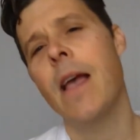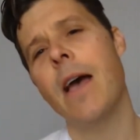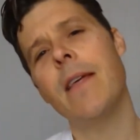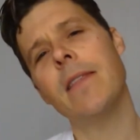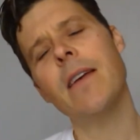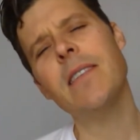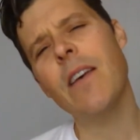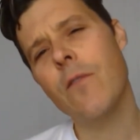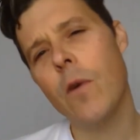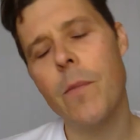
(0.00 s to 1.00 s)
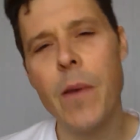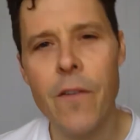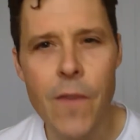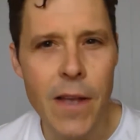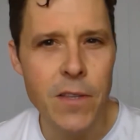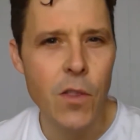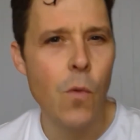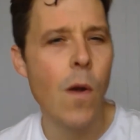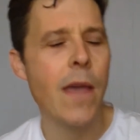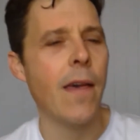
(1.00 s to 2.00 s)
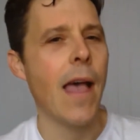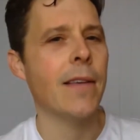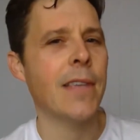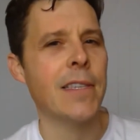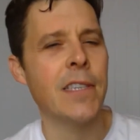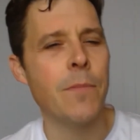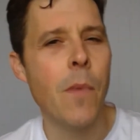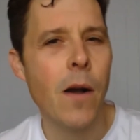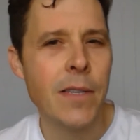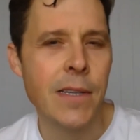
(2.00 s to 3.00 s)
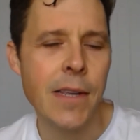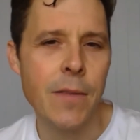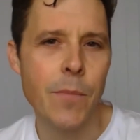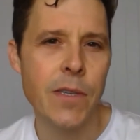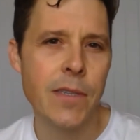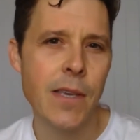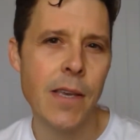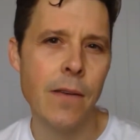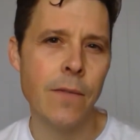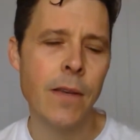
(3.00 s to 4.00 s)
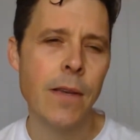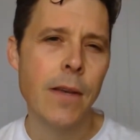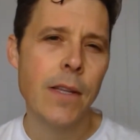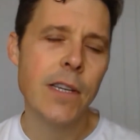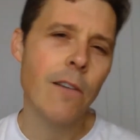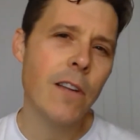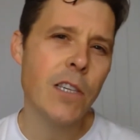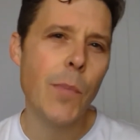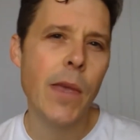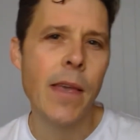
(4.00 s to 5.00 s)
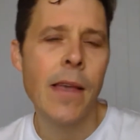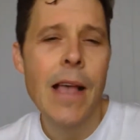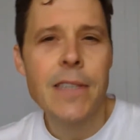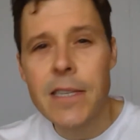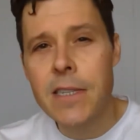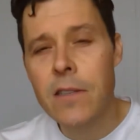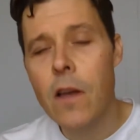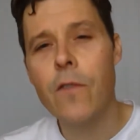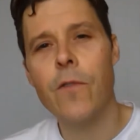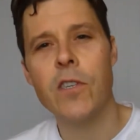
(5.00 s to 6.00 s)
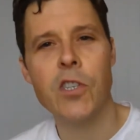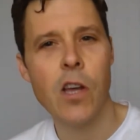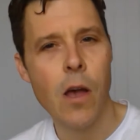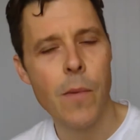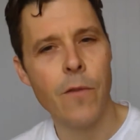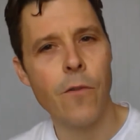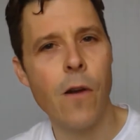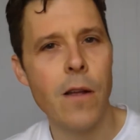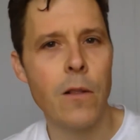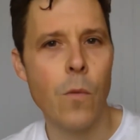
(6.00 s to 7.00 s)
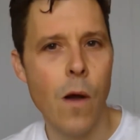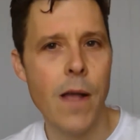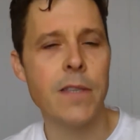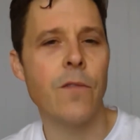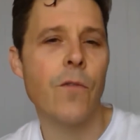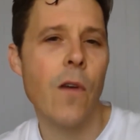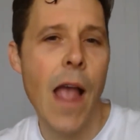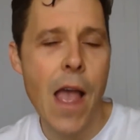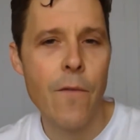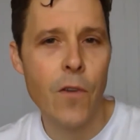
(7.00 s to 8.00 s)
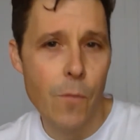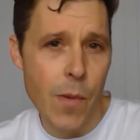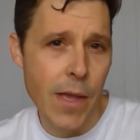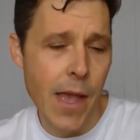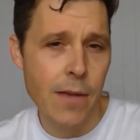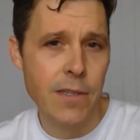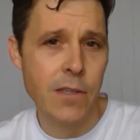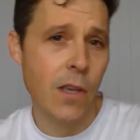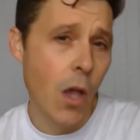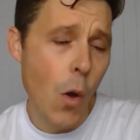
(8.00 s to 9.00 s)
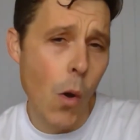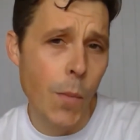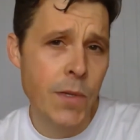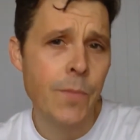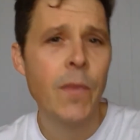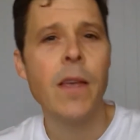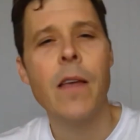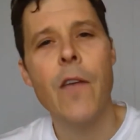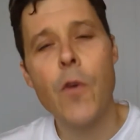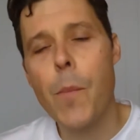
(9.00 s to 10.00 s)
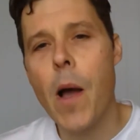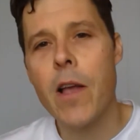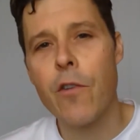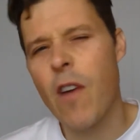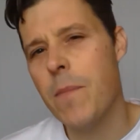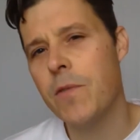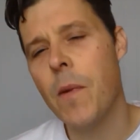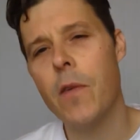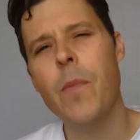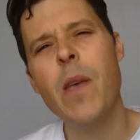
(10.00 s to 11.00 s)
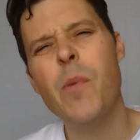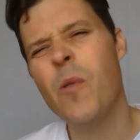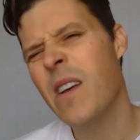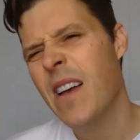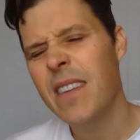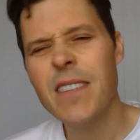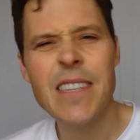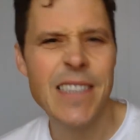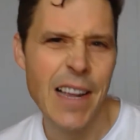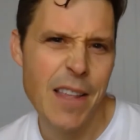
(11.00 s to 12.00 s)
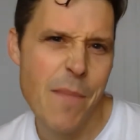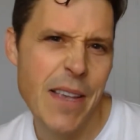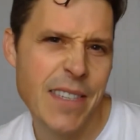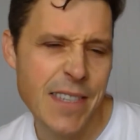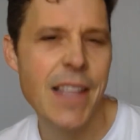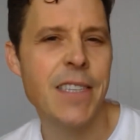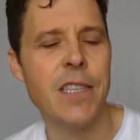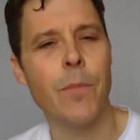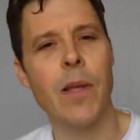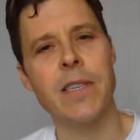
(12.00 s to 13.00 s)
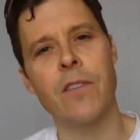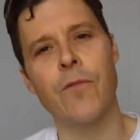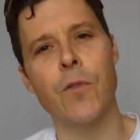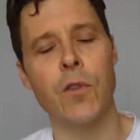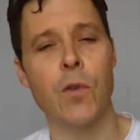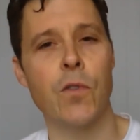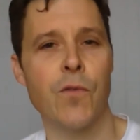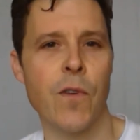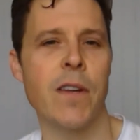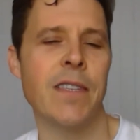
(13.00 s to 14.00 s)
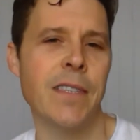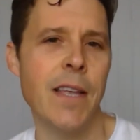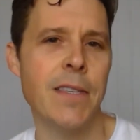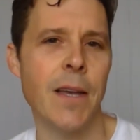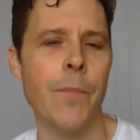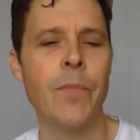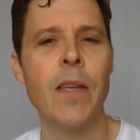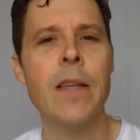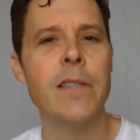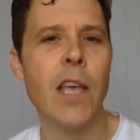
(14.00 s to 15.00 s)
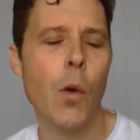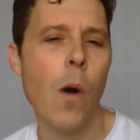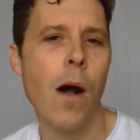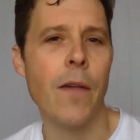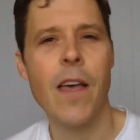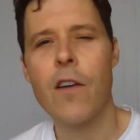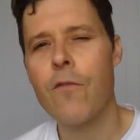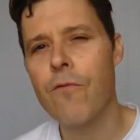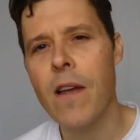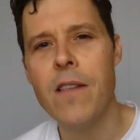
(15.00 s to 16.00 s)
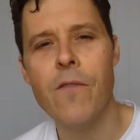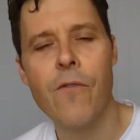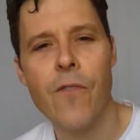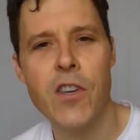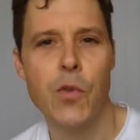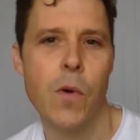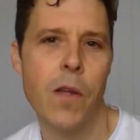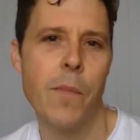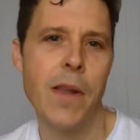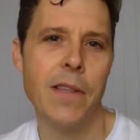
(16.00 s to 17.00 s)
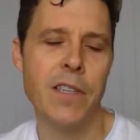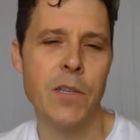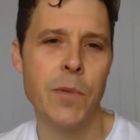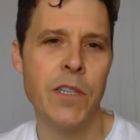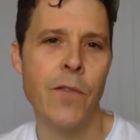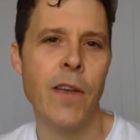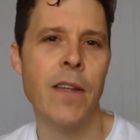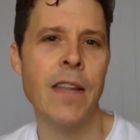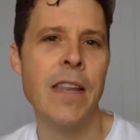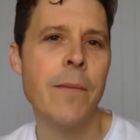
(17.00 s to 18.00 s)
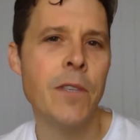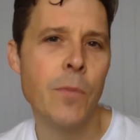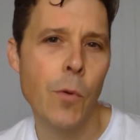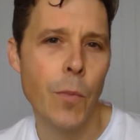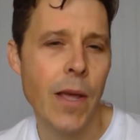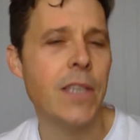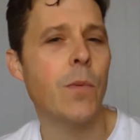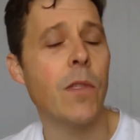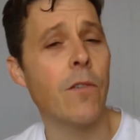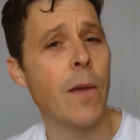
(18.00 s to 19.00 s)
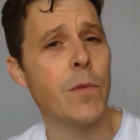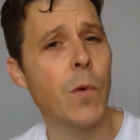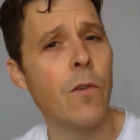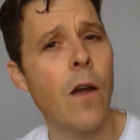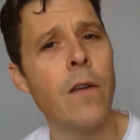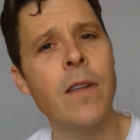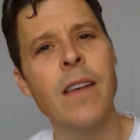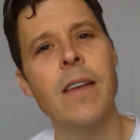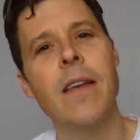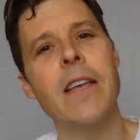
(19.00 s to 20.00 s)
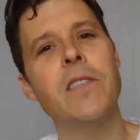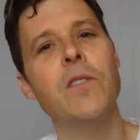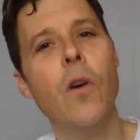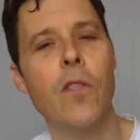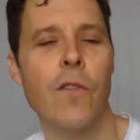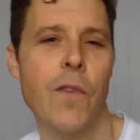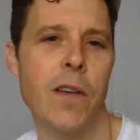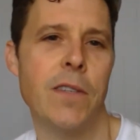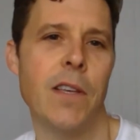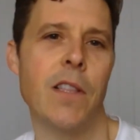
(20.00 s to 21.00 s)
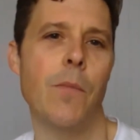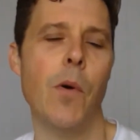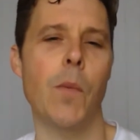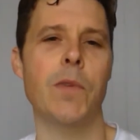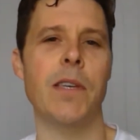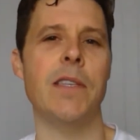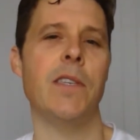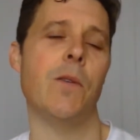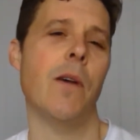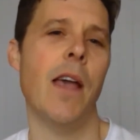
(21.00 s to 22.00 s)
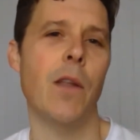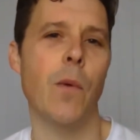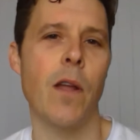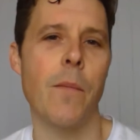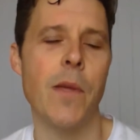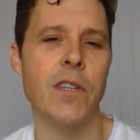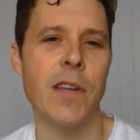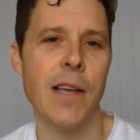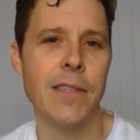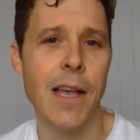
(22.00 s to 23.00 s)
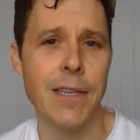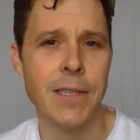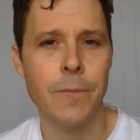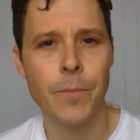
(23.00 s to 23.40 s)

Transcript: And that does have quite a big effect on the way that Alsace is marketed and perceived. Generally speaking, Alsace is known for its charming varietal wines and for a handful of big houses and co-ops. If you're buying grapes from other people, it doesn't exactly make sense to place the fruit source front and centre. Terroir, that great French word meaning the specific and inimitable place where the grapes were grown, is not the first thing that pops into your head when I mention Alsace.